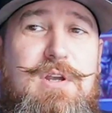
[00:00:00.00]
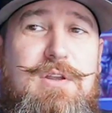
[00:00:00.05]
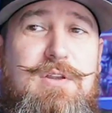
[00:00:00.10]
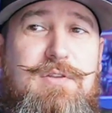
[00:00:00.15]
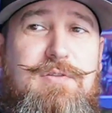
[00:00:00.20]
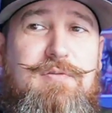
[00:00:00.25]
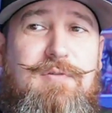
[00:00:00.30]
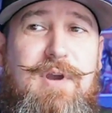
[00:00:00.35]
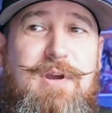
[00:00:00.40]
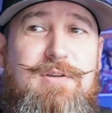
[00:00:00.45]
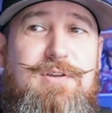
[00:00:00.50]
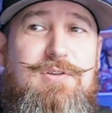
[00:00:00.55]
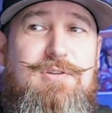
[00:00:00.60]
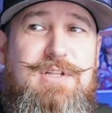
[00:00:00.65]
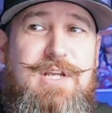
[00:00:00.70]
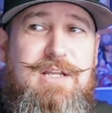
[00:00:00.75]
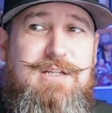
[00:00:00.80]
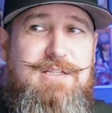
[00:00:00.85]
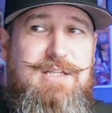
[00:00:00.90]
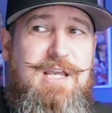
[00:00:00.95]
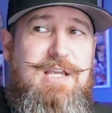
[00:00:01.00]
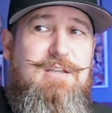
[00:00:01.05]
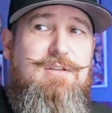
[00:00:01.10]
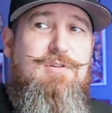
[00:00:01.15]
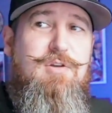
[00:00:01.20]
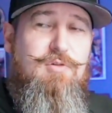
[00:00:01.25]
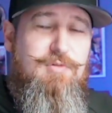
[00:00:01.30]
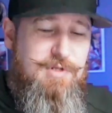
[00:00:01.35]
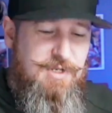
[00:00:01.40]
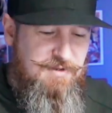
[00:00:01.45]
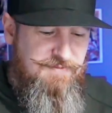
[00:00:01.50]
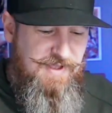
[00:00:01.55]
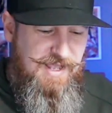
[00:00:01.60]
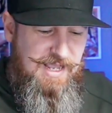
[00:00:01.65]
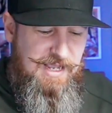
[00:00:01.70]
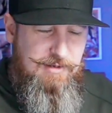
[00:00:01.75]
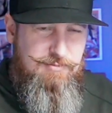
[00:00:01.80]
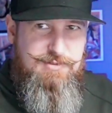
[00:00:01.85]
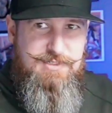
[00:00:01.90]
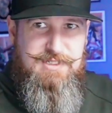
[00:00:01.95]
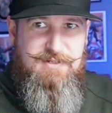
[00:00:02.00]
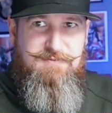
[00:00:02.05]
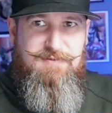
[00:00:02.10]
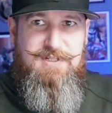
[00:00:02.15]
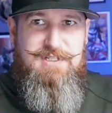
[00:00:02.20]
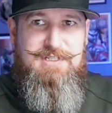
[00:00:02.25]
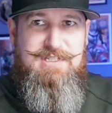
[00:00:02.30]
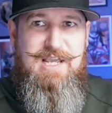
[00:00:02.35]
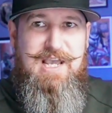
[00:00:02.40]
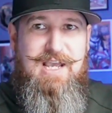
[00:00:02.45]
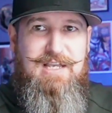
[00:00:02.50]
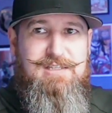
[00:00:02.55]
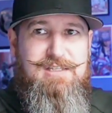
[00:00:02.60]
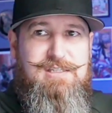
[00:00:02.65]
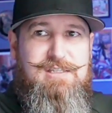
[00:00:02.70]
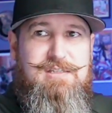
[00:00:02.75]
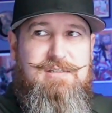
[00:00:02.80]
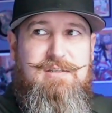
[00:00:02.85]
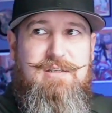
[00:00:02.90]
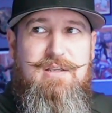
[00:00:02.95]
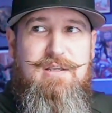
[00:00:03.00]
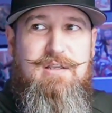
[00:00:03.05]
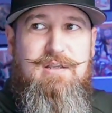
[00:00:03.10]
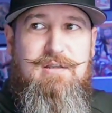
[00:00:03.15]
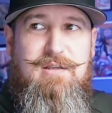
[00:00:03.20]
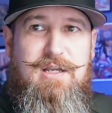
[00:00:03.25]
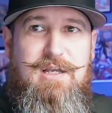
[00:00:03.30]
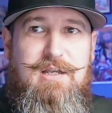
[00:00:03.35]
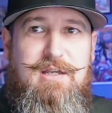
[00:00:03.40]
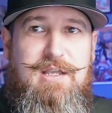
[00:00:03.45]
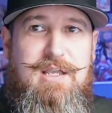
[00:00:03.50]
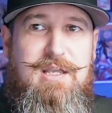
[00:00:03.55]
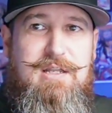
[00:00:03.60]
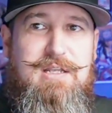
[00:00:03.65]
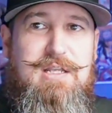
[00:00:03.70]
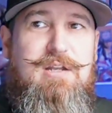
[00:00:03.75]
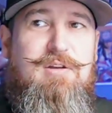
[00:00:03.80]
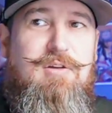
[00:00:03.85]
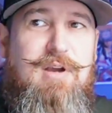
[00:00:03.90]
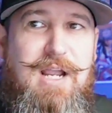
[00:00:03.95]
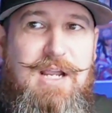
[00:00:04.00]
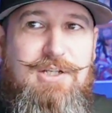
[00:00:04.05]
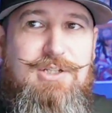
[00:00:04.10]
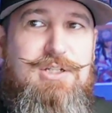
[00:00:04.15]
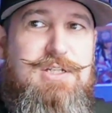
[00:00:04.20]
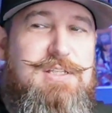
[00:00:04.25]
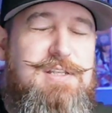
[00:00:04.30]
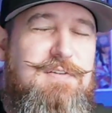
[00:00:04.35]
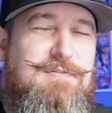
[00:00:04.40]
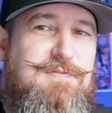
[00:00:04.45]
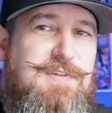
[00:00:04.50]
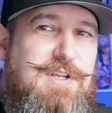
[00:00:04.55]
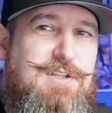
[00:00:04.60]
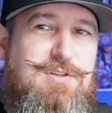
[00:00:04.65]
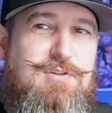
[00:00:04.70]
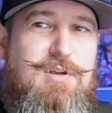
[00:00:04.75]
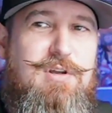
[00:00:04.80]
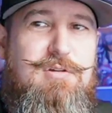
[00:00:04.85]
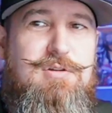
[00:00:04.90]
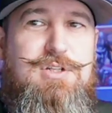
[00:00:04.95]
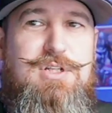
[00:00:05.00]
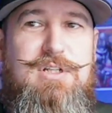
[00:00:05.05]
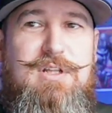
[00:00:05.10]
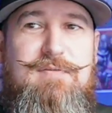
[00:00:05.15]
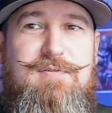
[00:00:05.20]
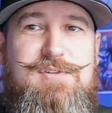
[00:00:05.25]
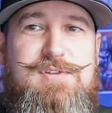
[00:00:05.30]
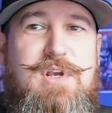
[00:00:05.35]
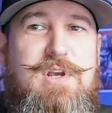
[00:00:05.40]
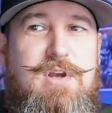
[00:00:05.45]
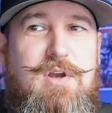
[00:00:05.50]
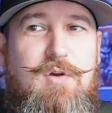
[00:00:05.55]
throughout your day, take note of how different tasks and interactions affect your energy levels.